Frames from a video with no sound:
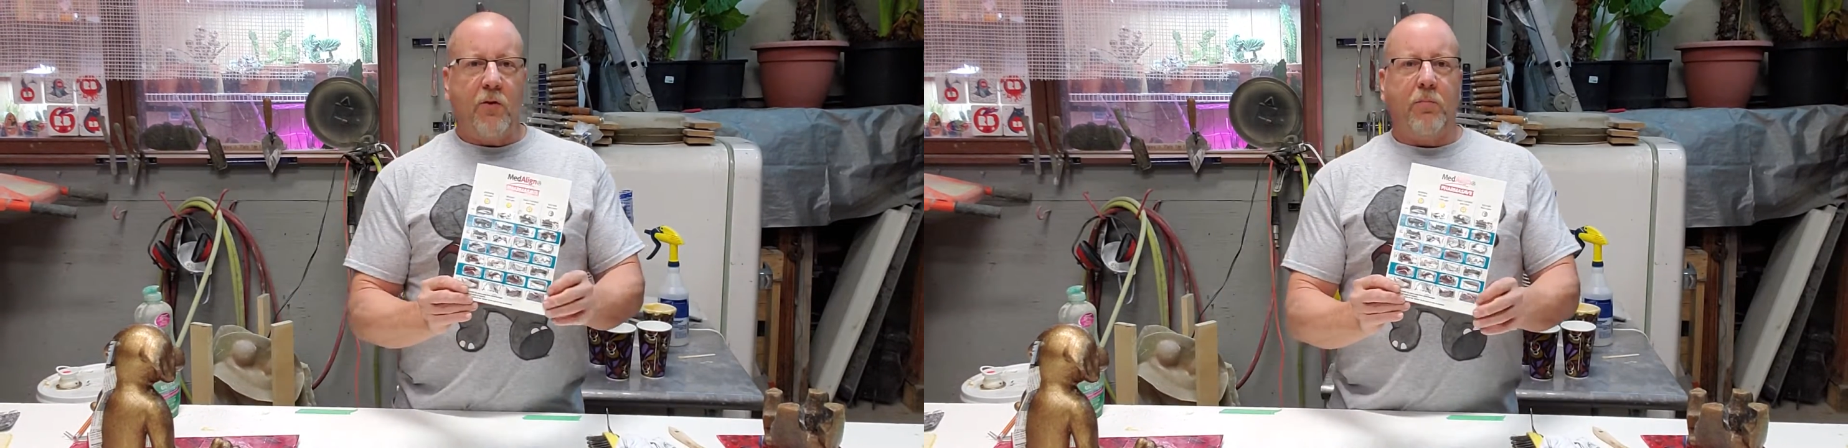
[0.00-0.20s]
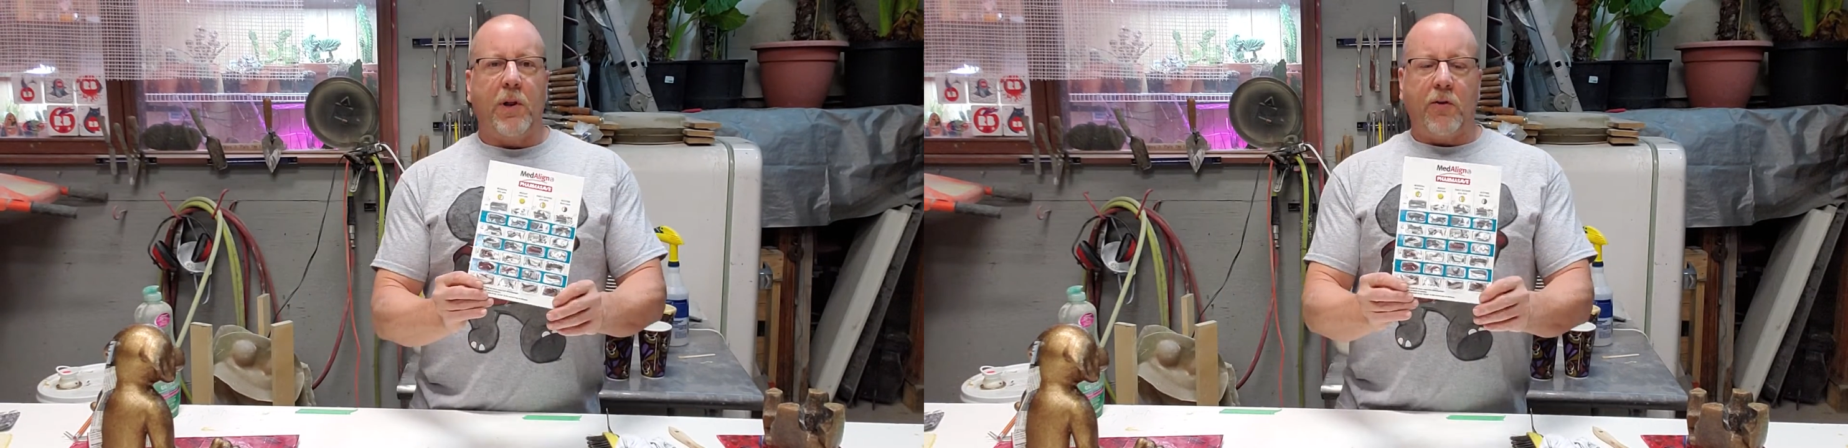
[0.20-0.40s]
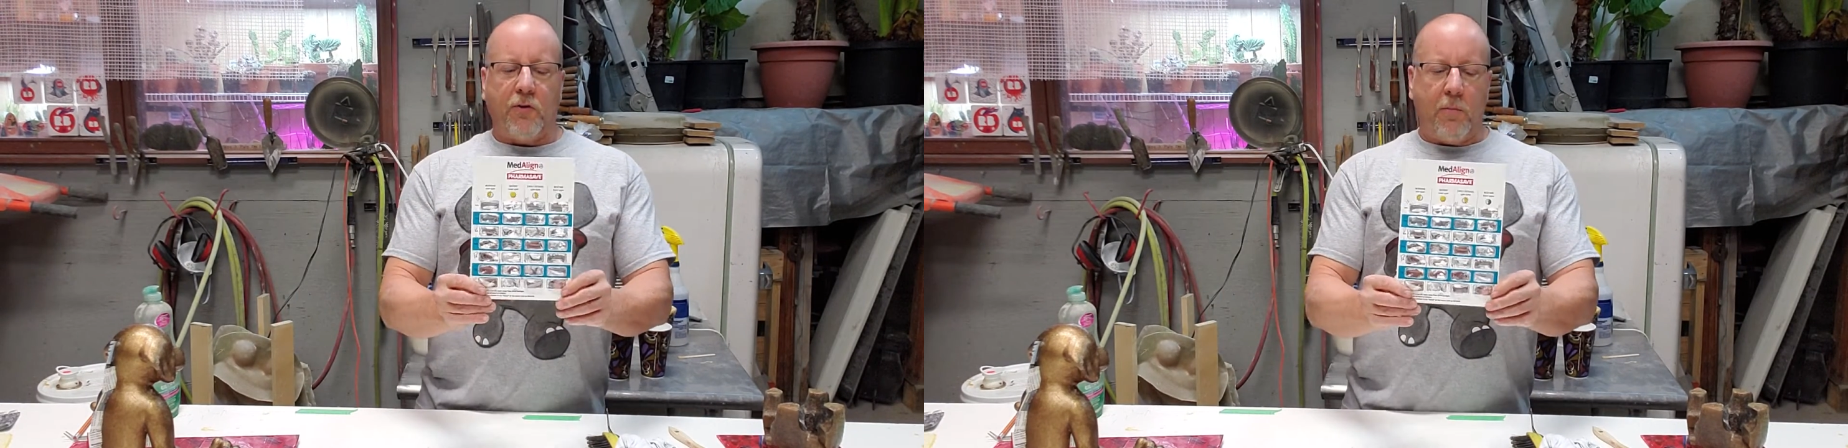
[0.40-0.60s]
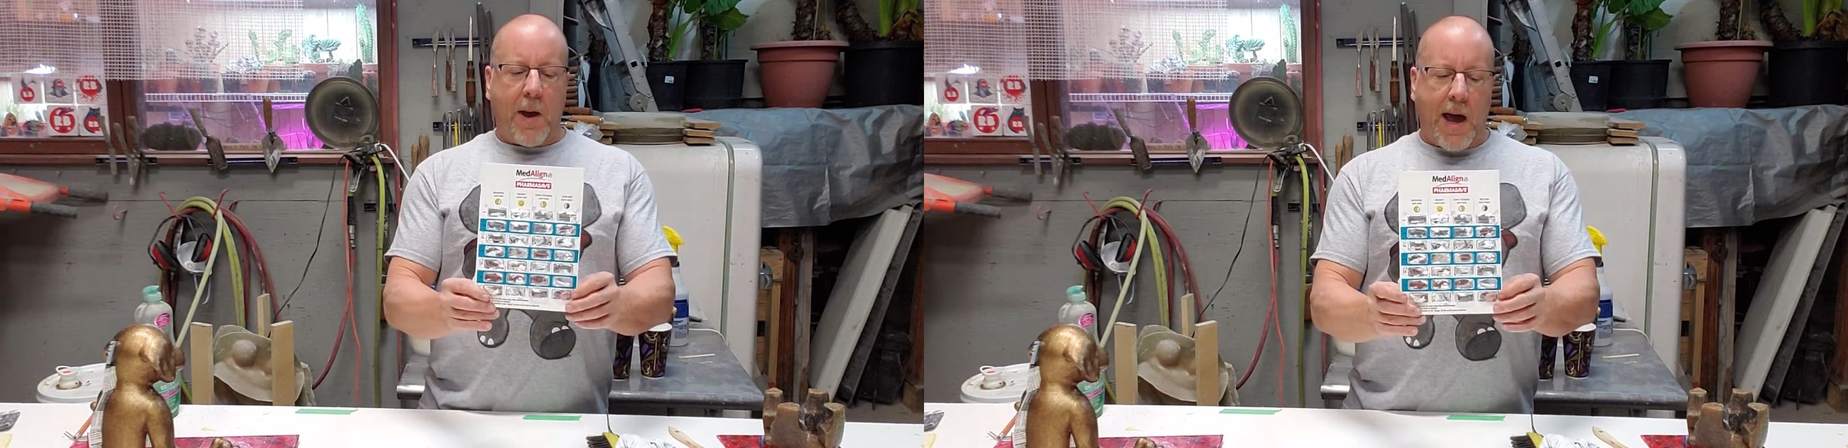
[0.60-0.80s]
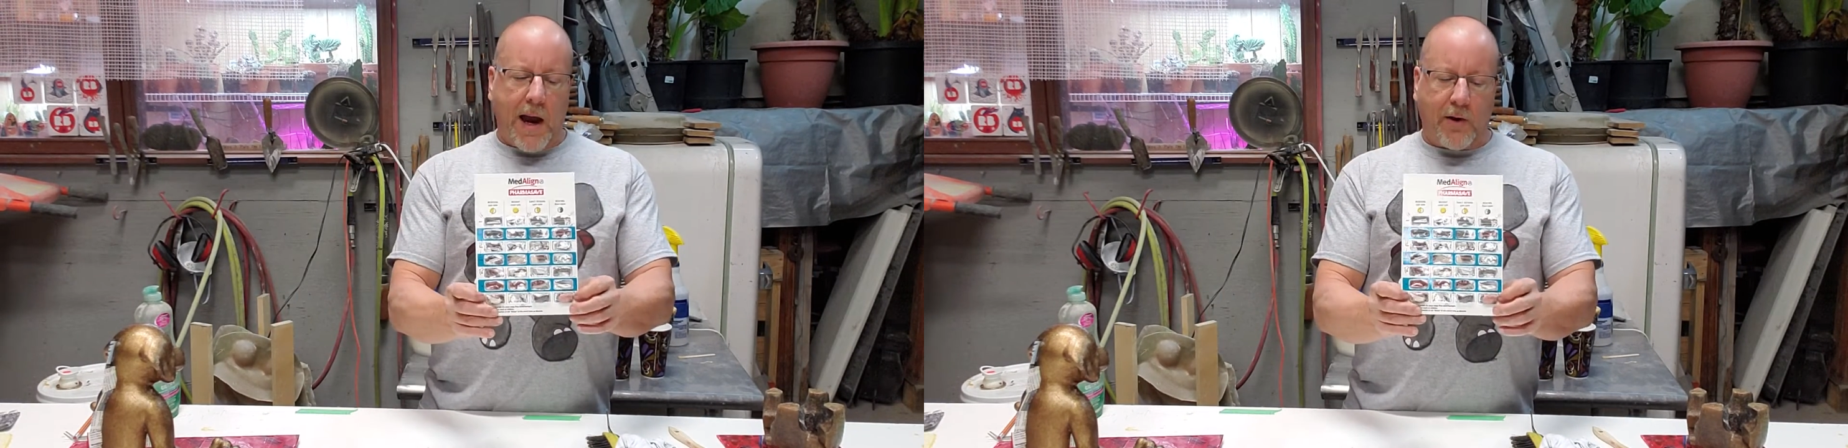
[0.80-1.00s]
blister
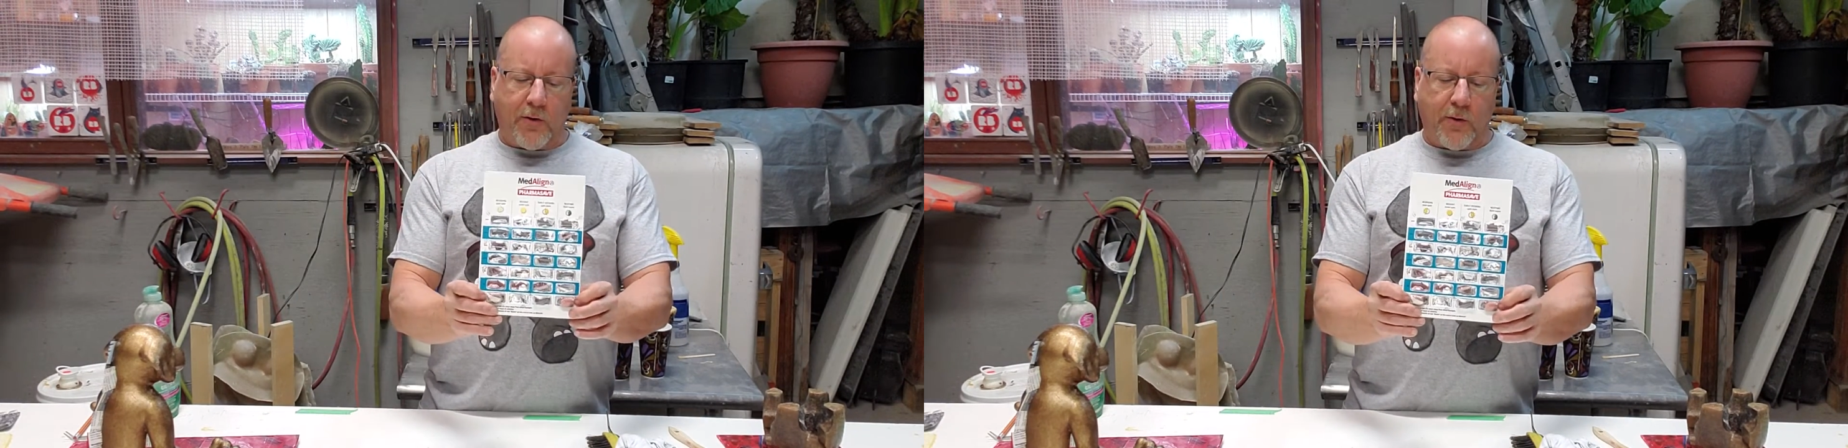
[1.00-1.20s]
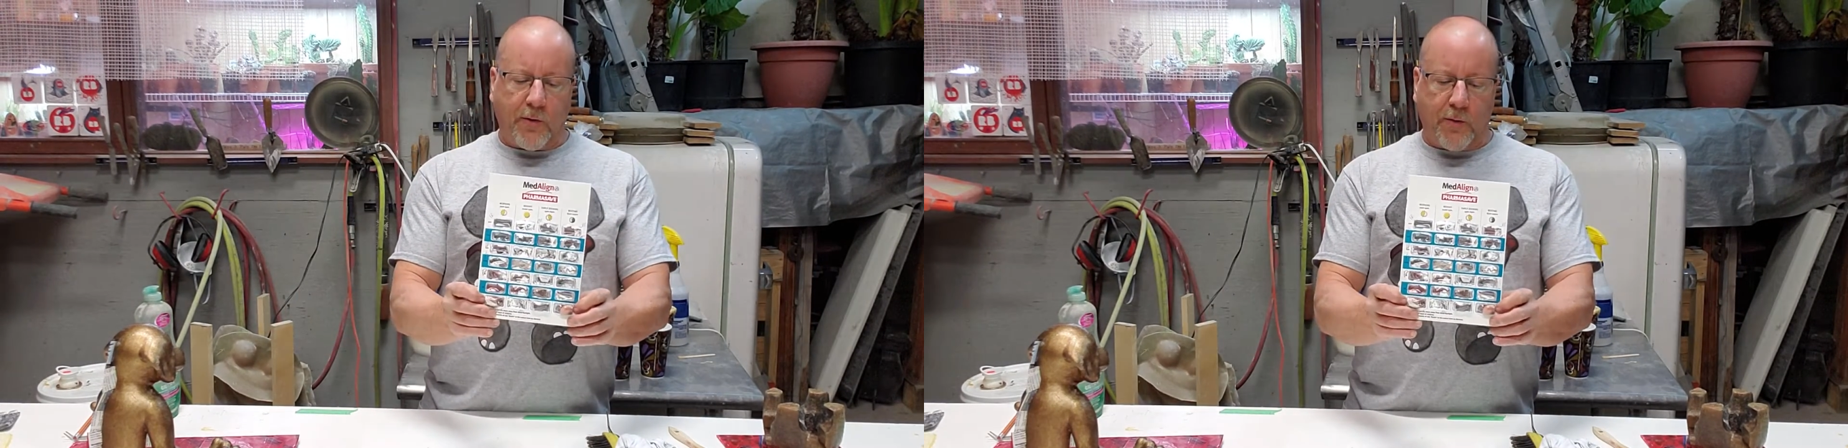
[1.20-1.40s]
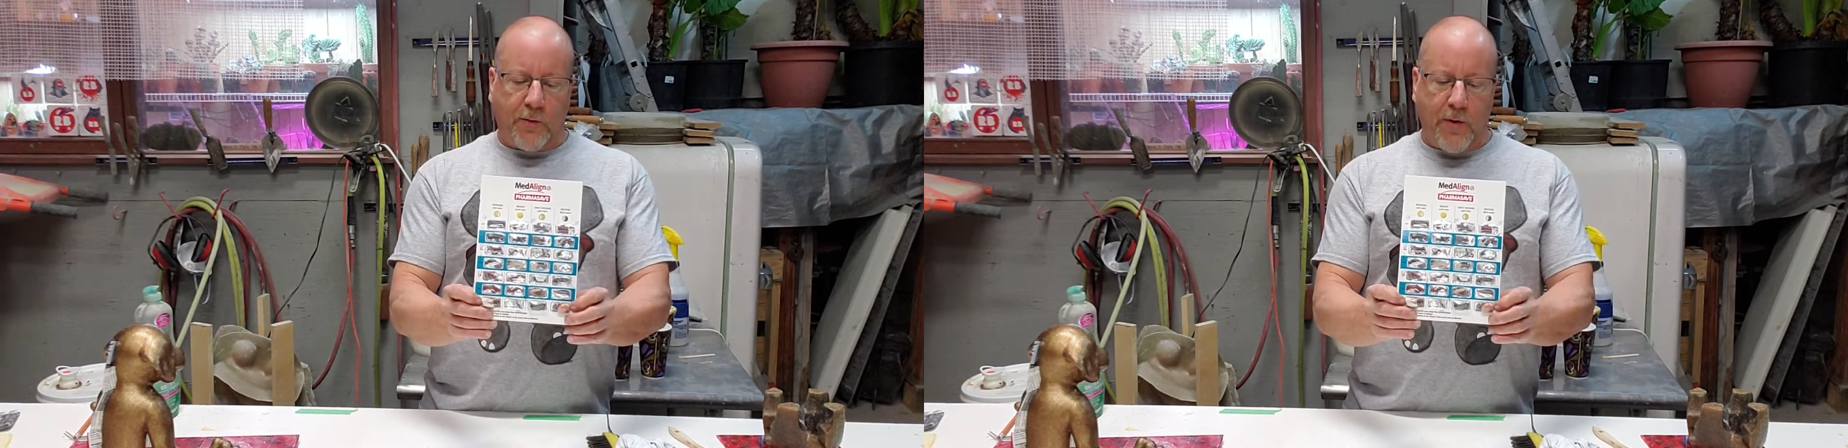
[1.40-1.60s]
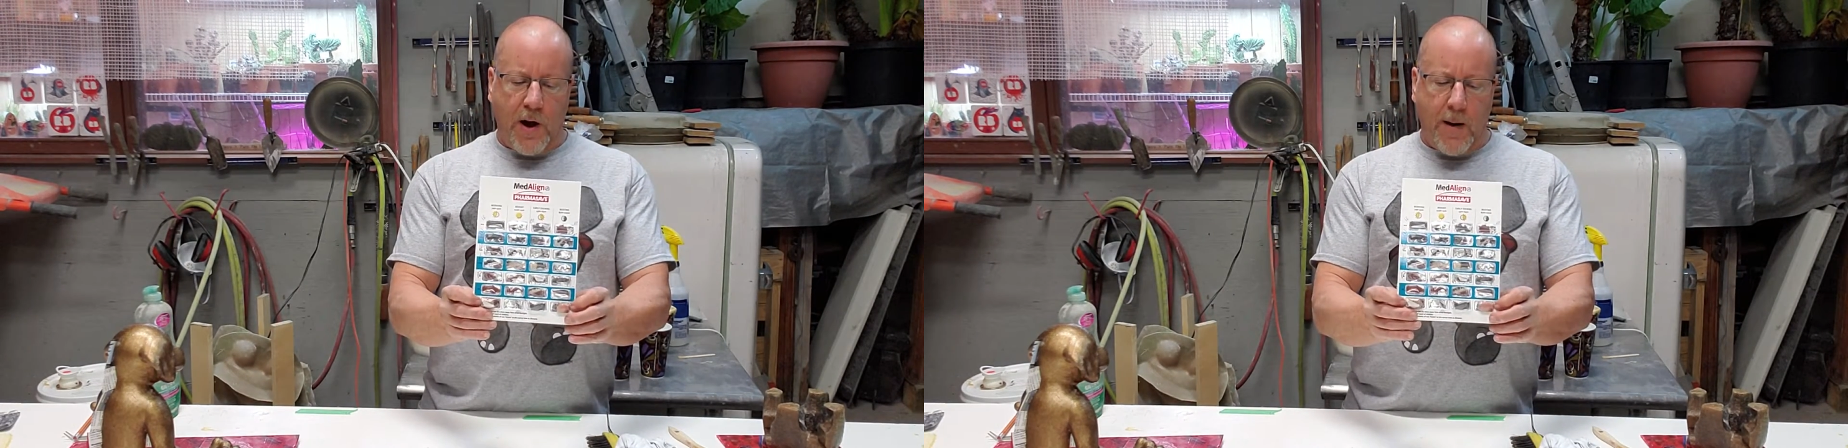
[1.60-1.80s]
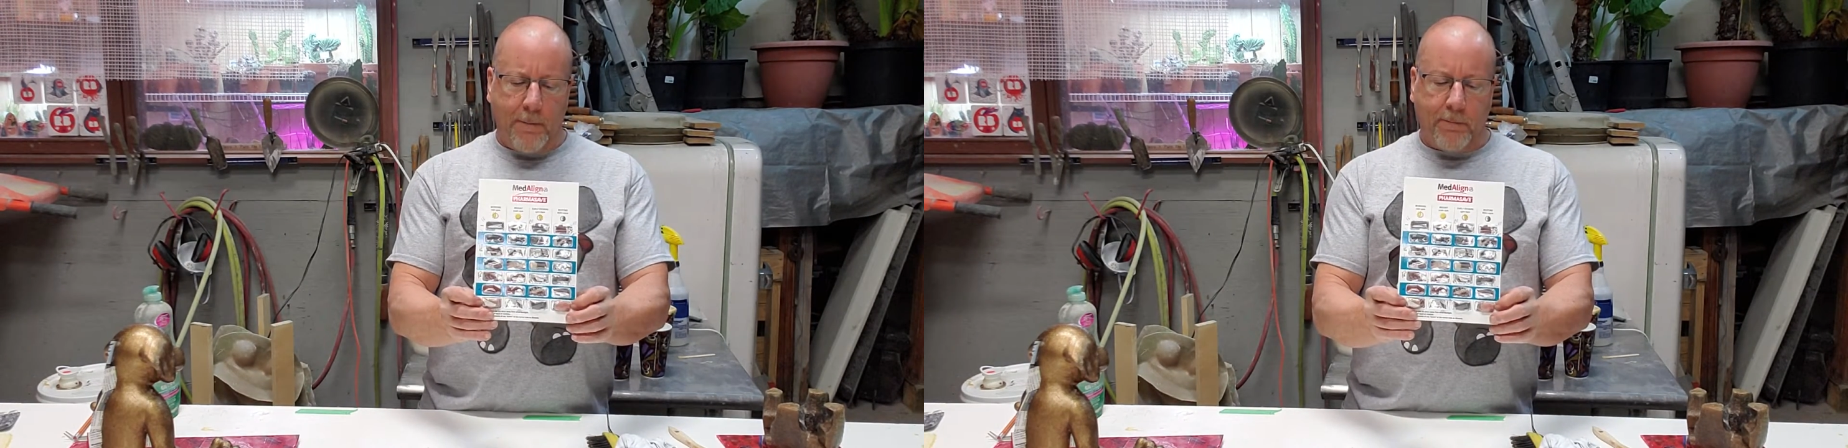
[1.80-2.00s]
packs
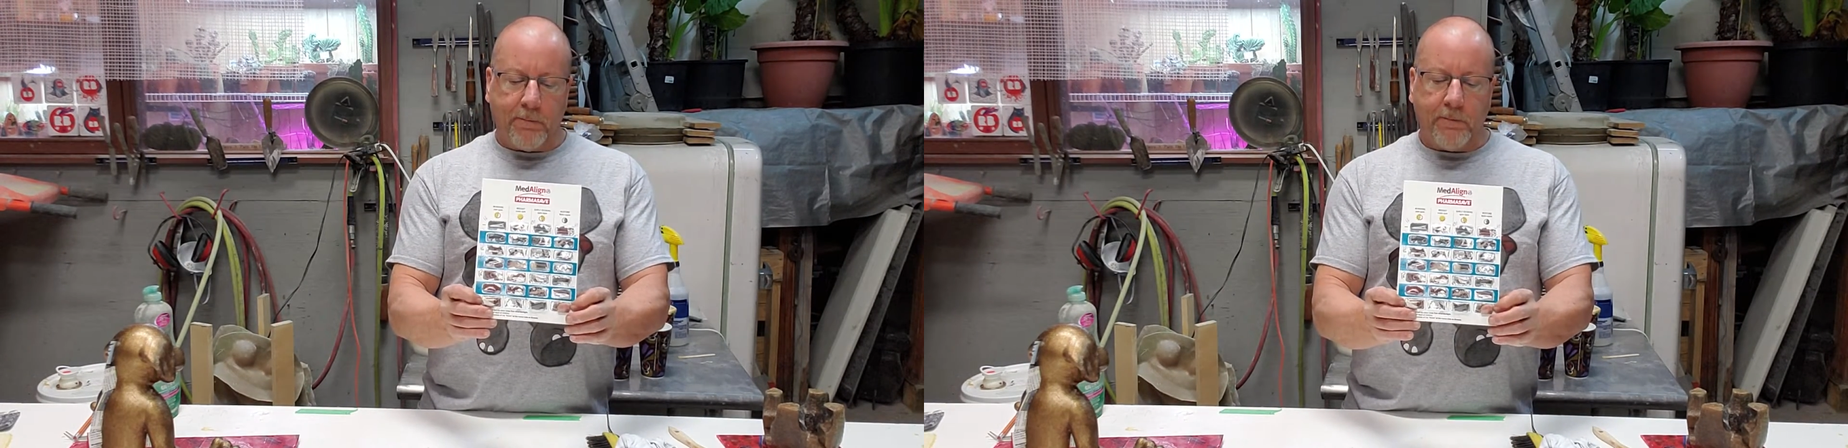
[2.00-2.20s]
from